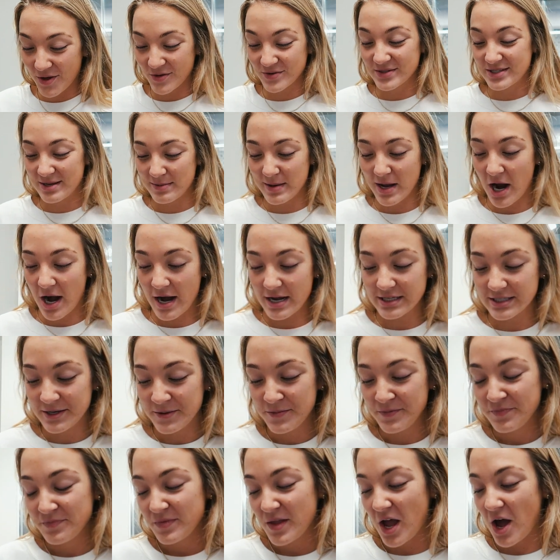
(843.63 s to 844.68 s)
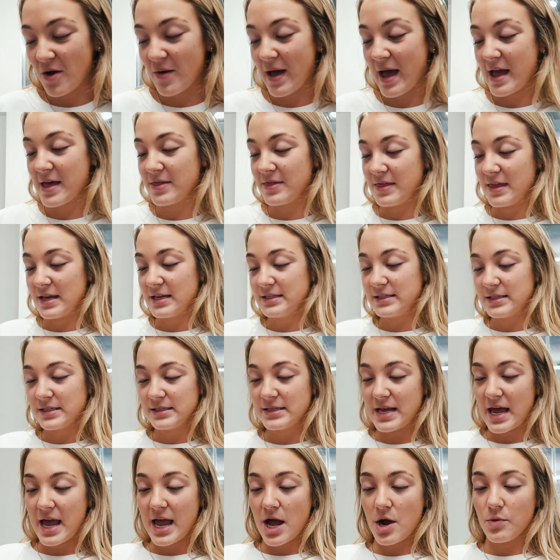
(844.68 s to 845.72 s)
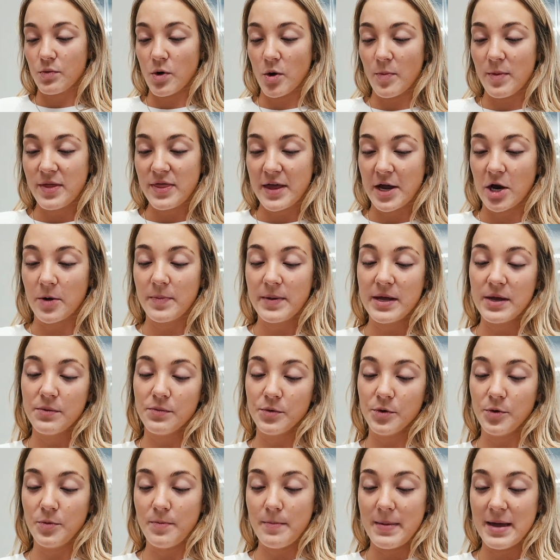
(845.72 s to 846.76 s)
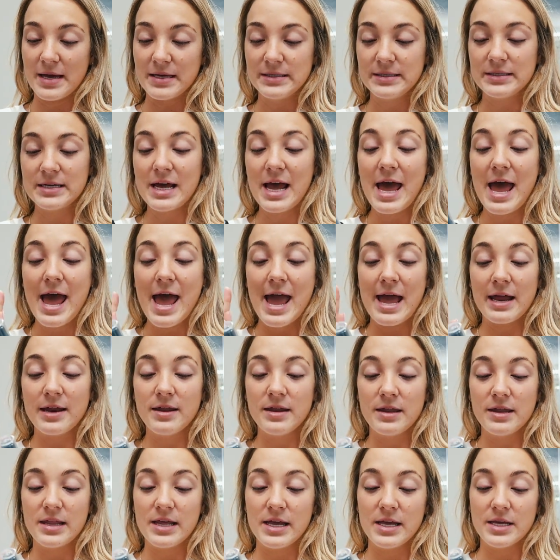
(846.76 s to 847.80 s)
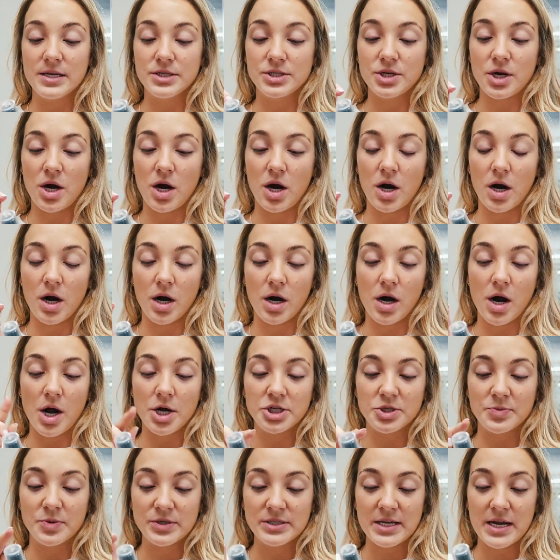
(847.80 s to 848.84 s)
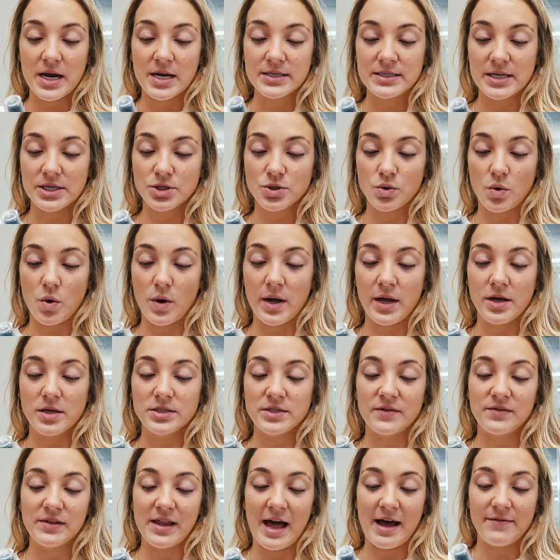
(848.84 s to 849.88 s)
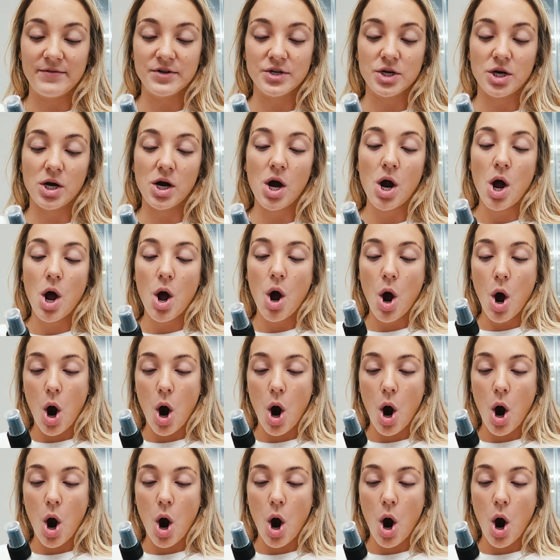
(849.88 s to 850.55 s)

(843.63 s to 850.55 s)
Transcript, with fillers: those, to be honest. Okay, this is a aromatherapy room mist, and these are 100% essential oils of lavender,